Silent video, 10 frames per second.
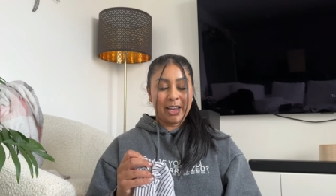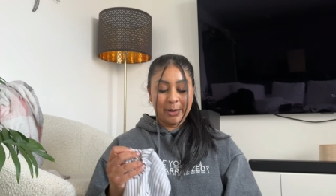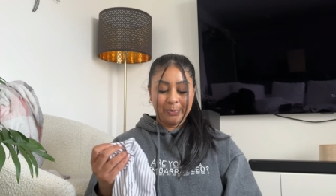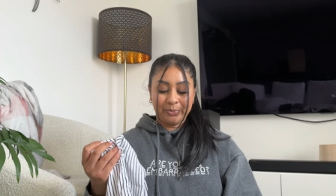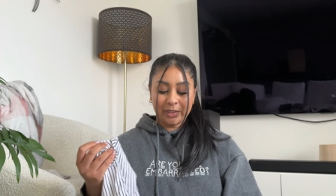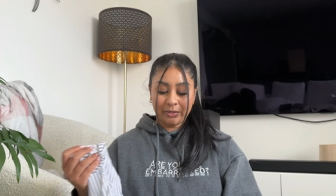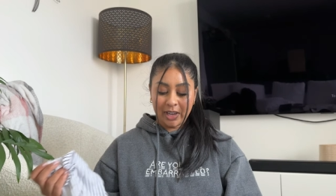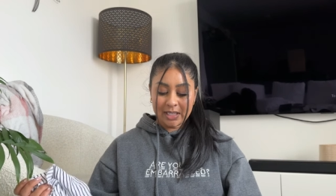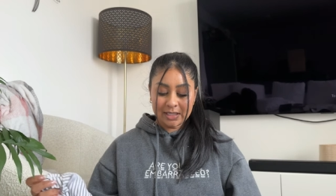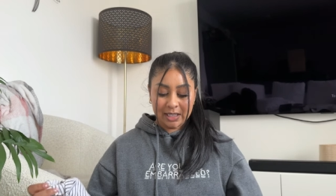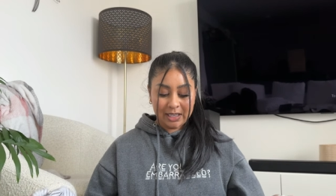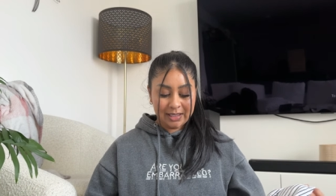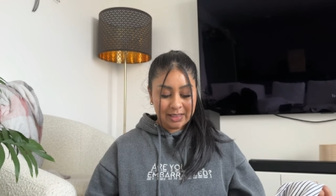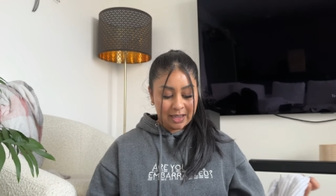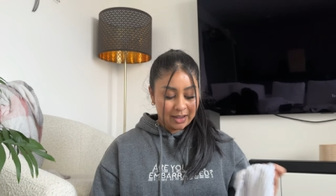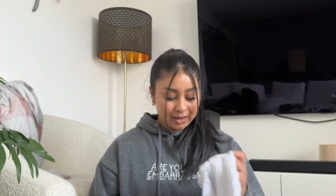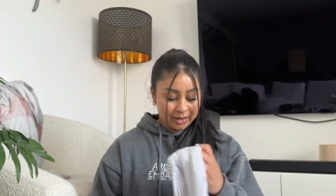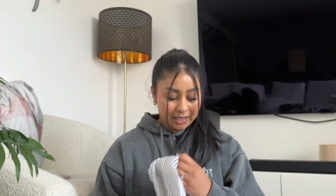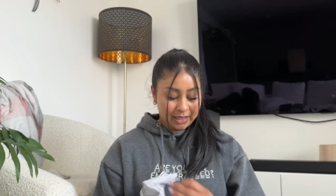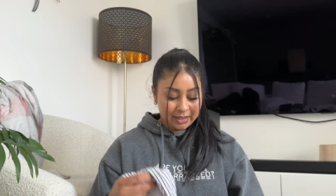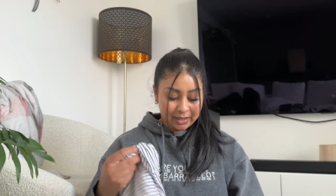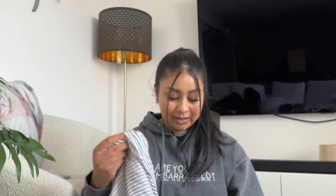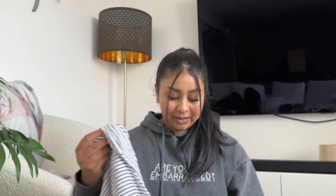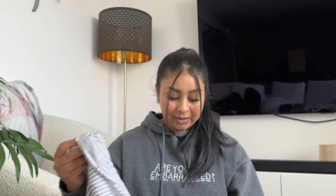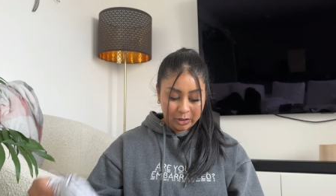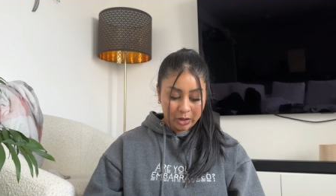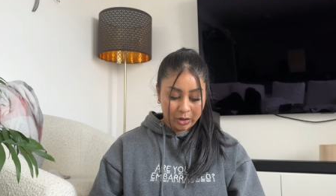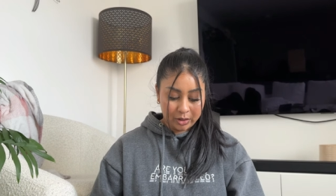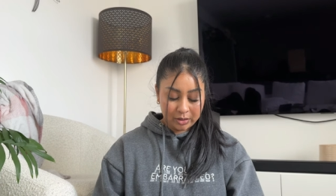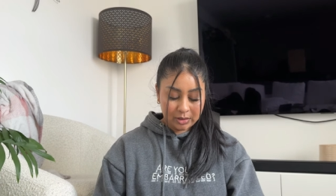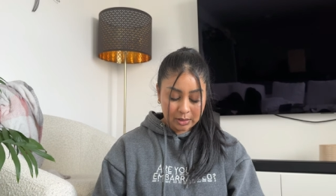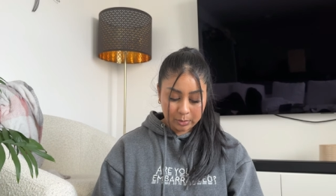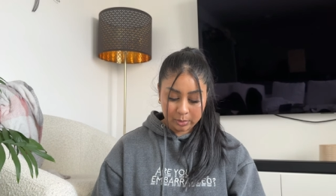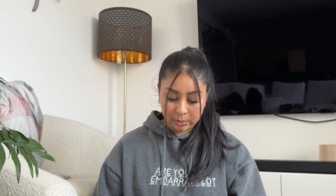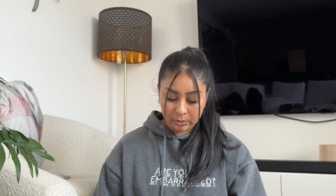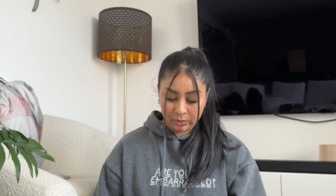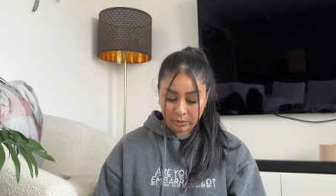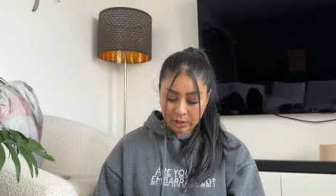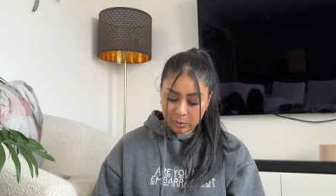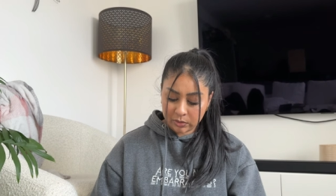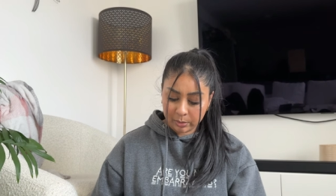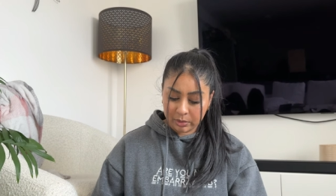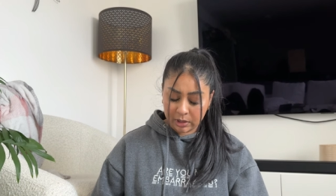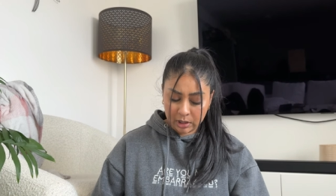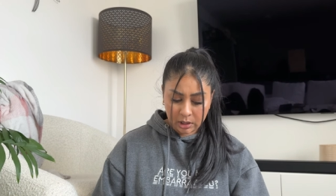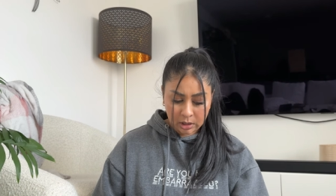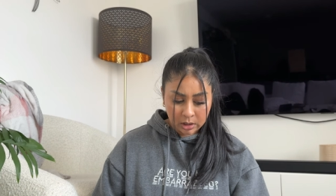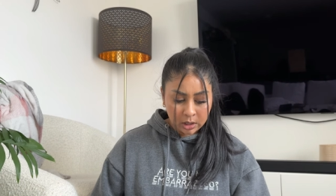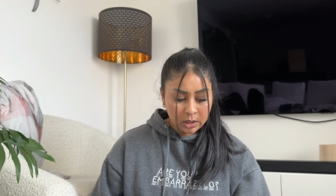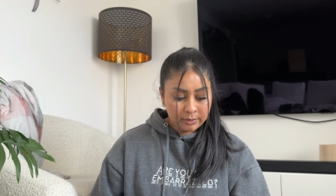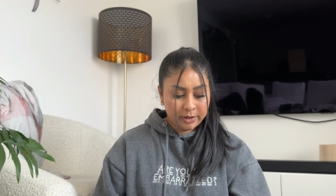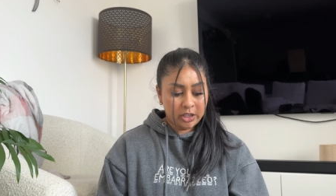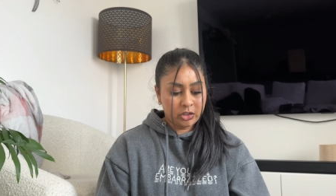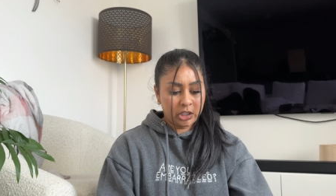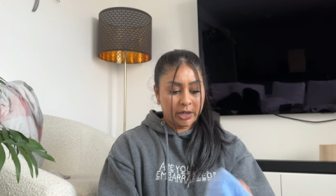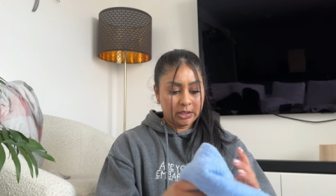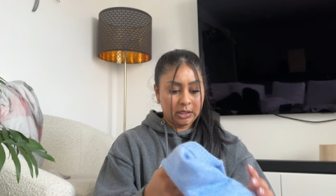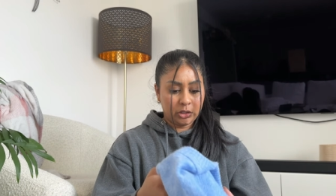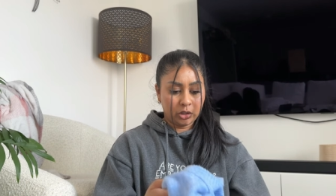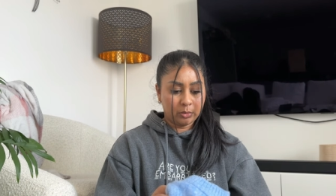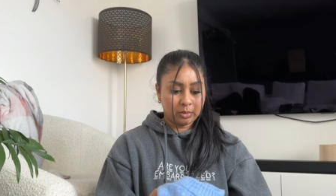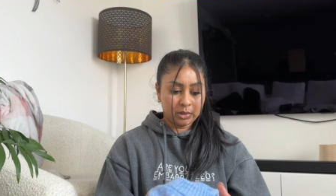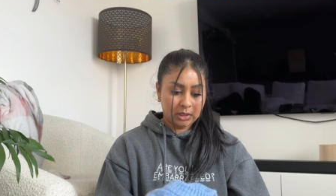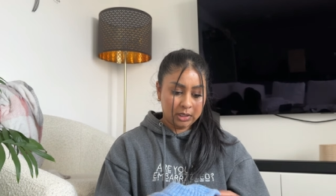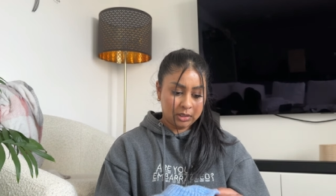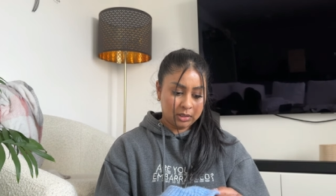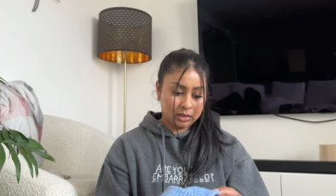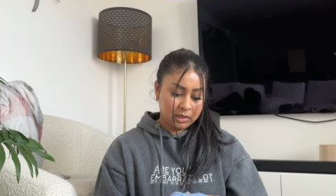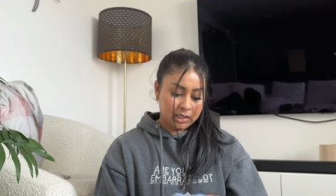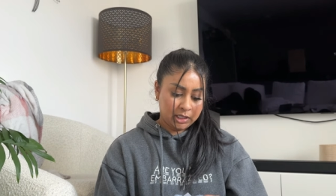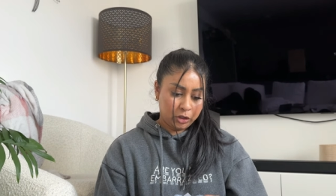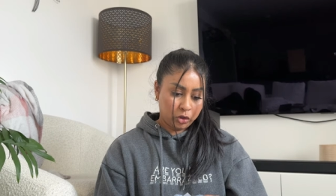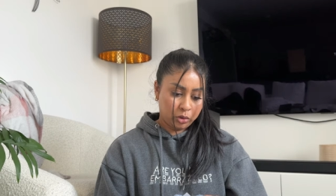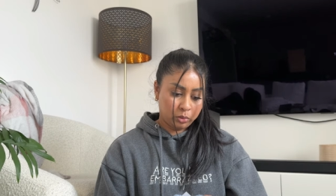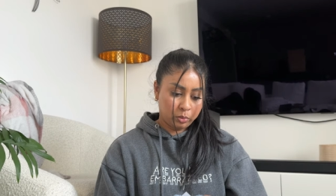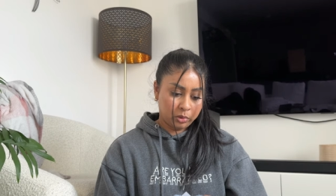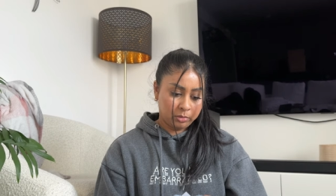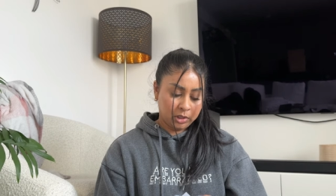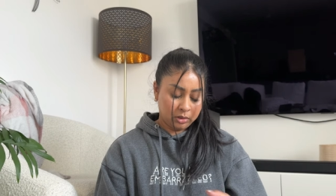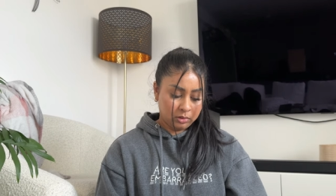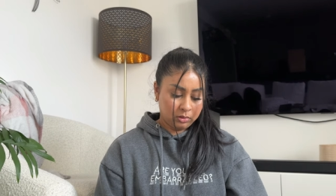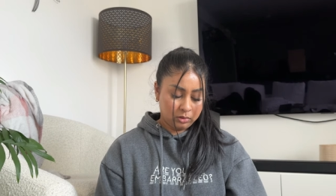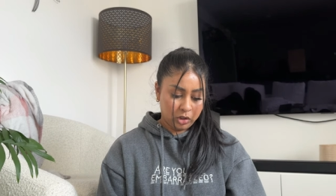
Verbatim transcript: Um the first thing that I got from this was from the first charity shop was this T U Woman